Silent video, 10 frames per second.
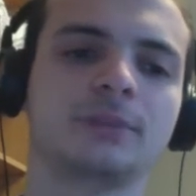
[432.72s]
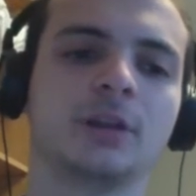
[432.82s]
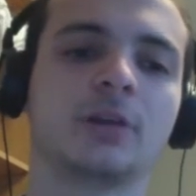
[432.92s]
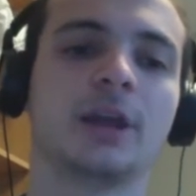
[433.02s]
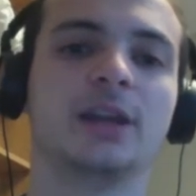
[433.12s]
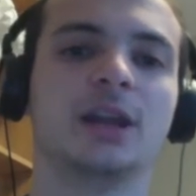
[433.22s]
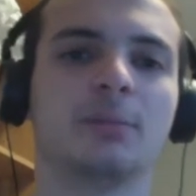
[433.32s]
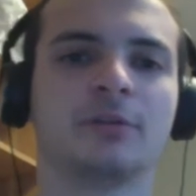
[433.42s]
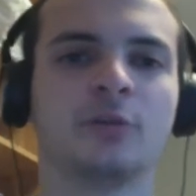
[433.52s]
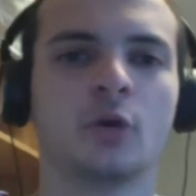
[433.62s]
Okay,
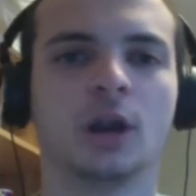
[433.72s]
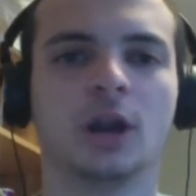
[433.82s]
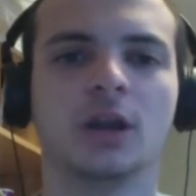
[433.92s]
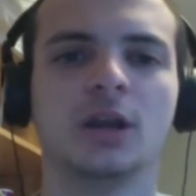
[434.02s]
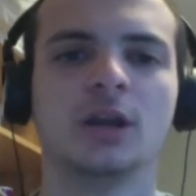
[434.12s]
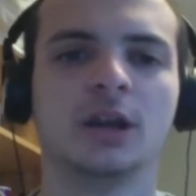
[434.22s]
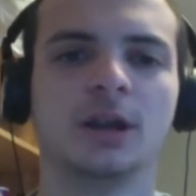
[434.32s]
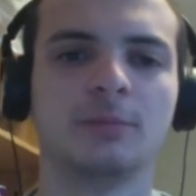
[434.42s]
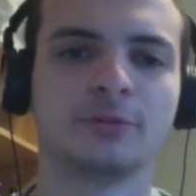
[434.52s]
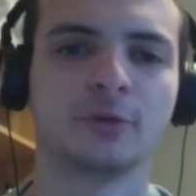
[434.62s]
number 4.
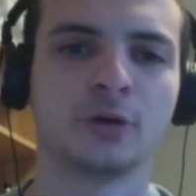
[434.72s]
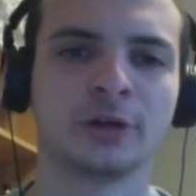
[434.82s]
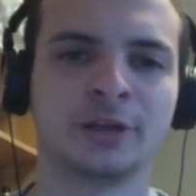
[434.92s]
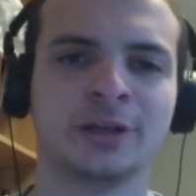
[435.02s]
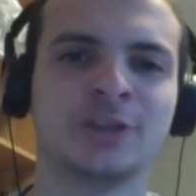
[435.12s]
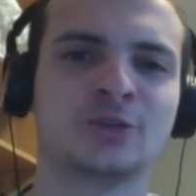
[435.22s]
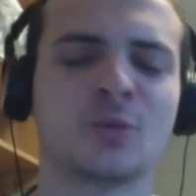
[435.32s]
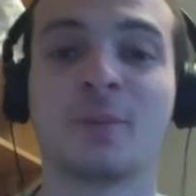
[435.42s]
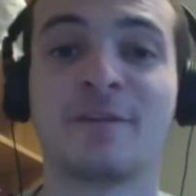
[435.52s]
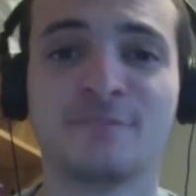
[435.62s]
Number 4 is
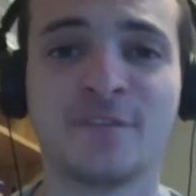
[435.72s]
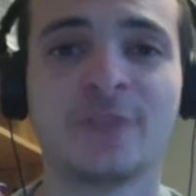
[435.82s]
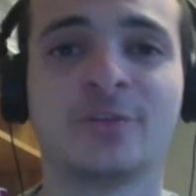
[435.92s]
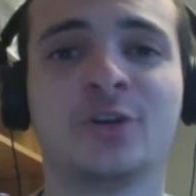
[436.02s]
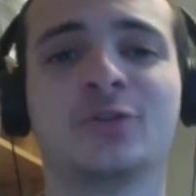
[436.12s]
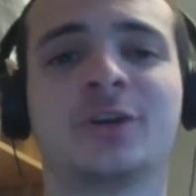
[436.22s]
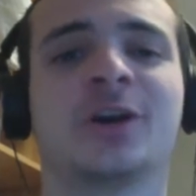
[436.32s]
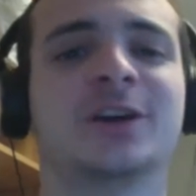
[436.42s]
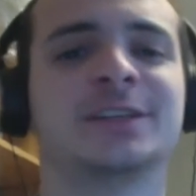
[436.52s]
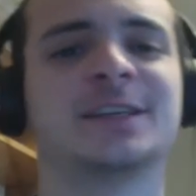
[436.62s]
one of my favorite new
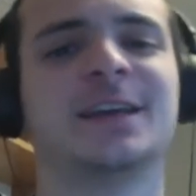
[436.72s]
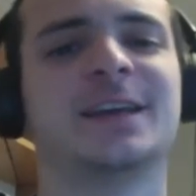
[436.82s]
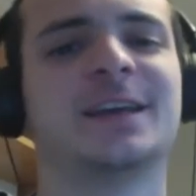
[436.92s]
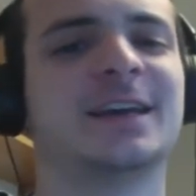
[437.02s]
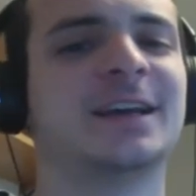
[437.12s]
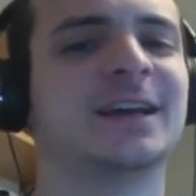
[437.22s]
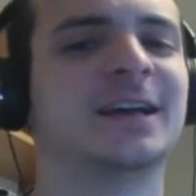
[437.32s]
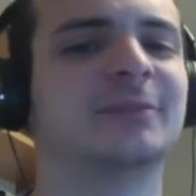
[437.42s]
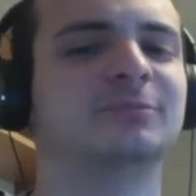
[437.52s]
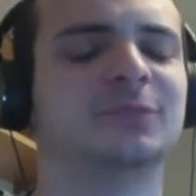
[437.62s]
cards,
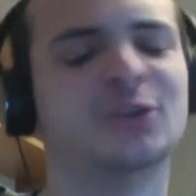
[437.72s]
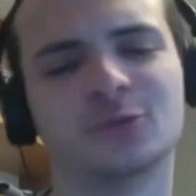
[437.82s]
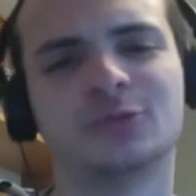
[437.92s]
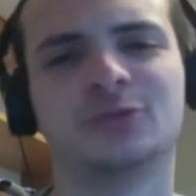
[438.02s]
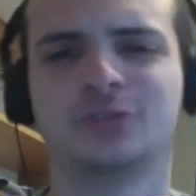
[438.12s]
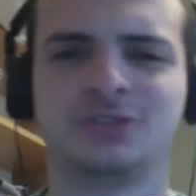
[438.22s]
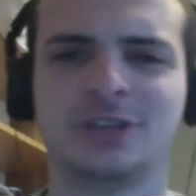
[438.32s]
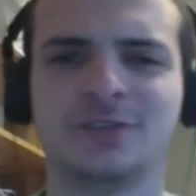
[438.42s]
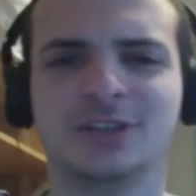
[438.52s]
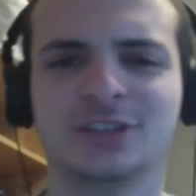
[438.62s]
new
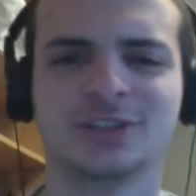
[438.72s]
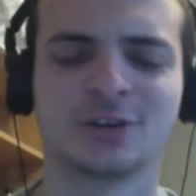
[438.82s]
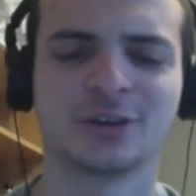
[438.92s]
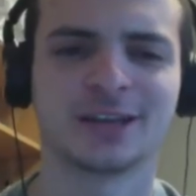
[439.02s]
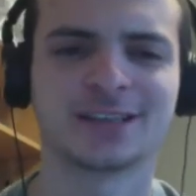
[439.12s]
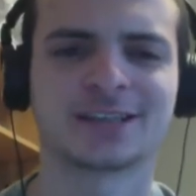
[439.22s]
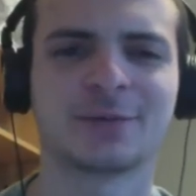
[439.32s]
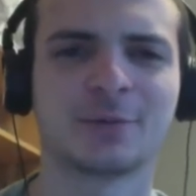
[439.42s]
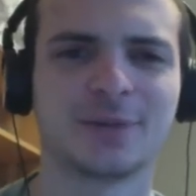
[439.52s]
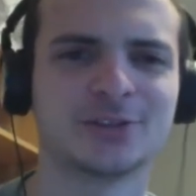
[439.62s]
GVG, so guess a
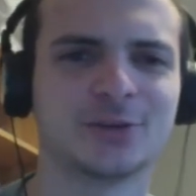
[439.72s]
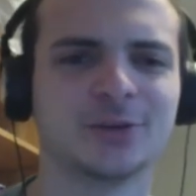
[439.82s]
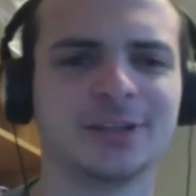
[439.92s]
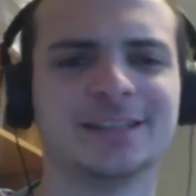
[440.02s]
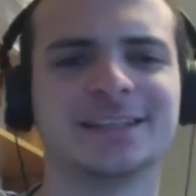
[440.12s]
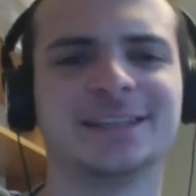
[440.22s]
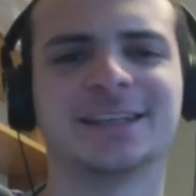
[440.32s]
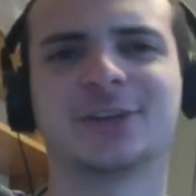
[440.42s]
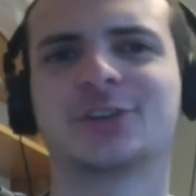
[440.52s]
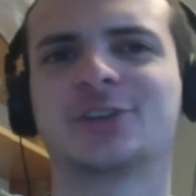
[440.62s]
couple months old, is the
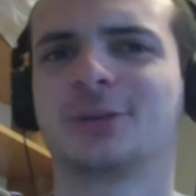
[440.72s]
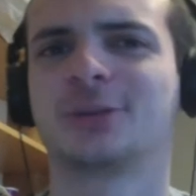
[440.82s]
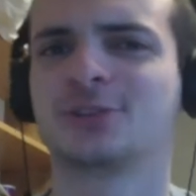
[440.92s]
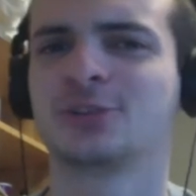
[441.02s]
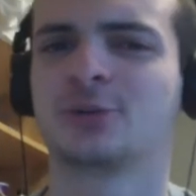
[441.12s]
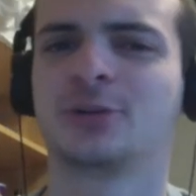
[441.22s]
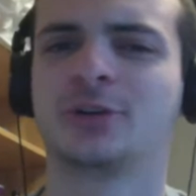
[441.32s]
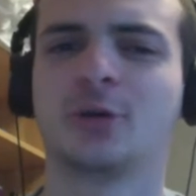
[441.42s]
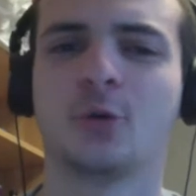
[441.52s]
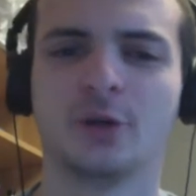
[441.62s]
Tinker's
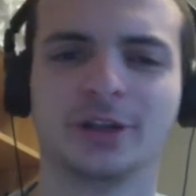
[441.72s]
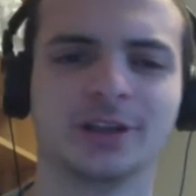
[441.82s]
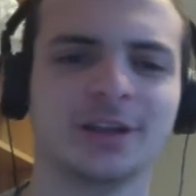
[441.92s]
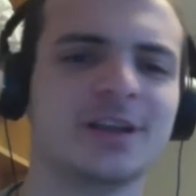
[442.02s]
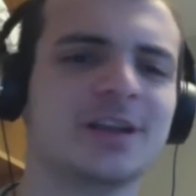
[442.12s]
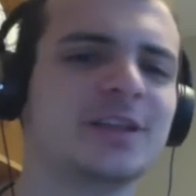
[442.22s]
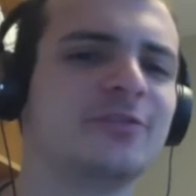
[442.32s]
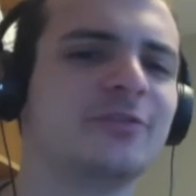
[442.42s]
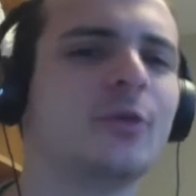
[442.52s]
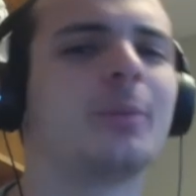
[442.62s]
Sharpsword Oil, the
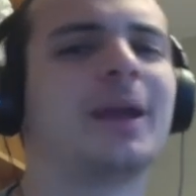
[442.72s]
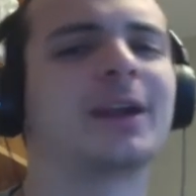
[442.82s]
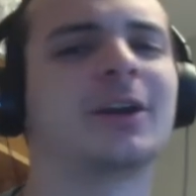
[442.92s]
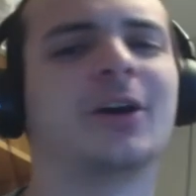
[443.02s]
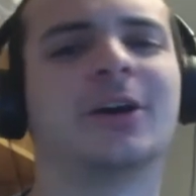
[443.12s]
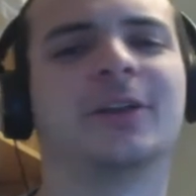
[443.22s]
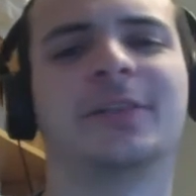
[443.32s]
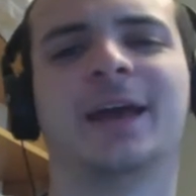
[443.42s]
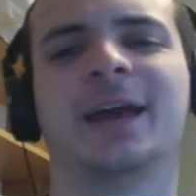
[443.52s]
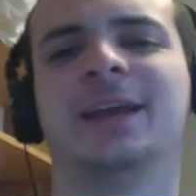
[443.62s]
4 mana card
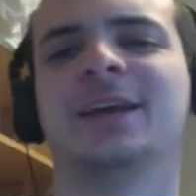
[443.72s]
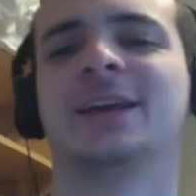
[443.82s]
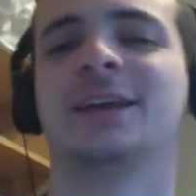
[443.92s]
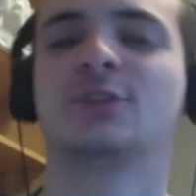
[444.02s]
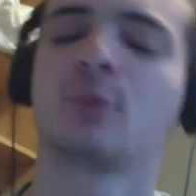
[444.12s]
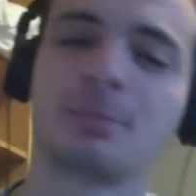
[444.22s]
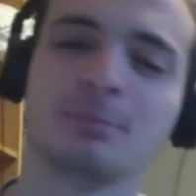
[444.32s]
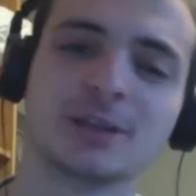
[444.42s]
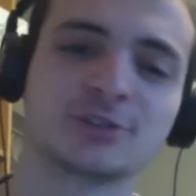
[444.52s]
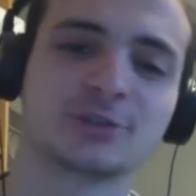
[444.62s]
that gives your weapon
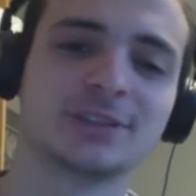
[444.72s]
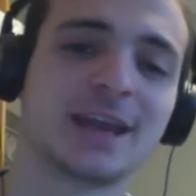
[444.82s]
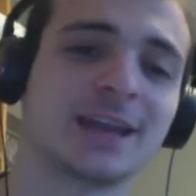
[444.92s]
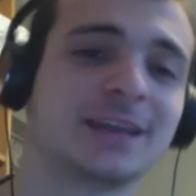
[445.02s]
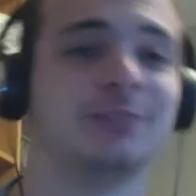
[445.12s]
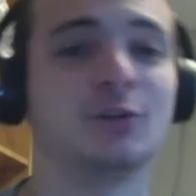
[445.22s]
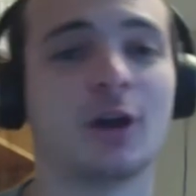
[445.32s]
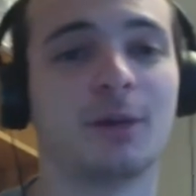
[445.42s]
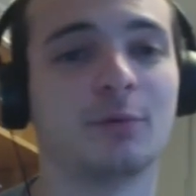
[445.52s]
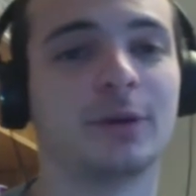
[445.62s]
+3 attack, and if you
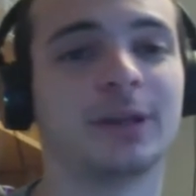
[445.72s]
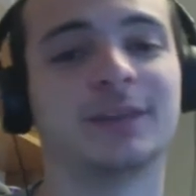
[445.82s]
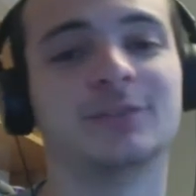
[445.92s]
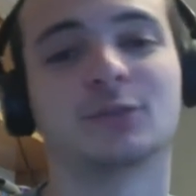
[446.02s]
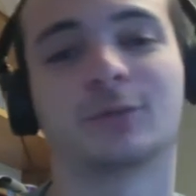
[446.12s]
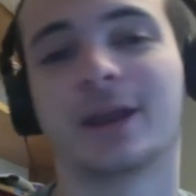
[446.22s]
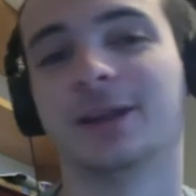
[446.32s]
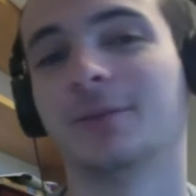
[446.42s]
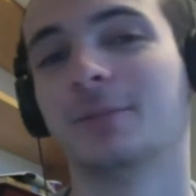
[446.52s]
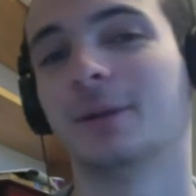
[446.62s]
combo it, gives a
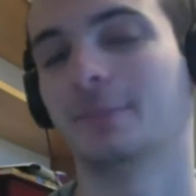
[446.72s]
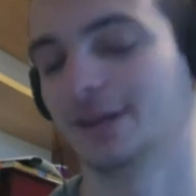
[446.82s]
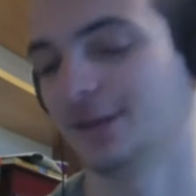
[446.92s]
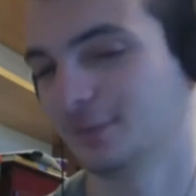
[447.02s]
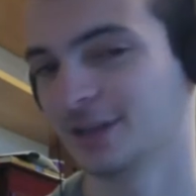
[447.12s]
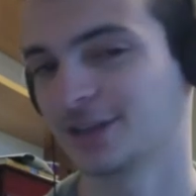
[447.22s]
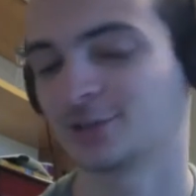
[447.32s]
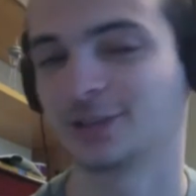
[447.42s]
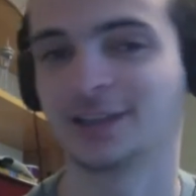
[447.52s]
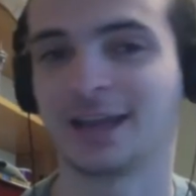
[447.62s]
random minion
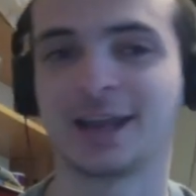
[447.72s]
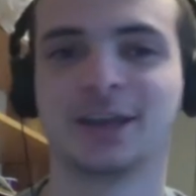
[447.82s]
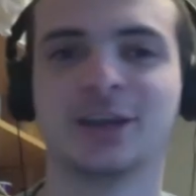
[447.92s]
+3 attack.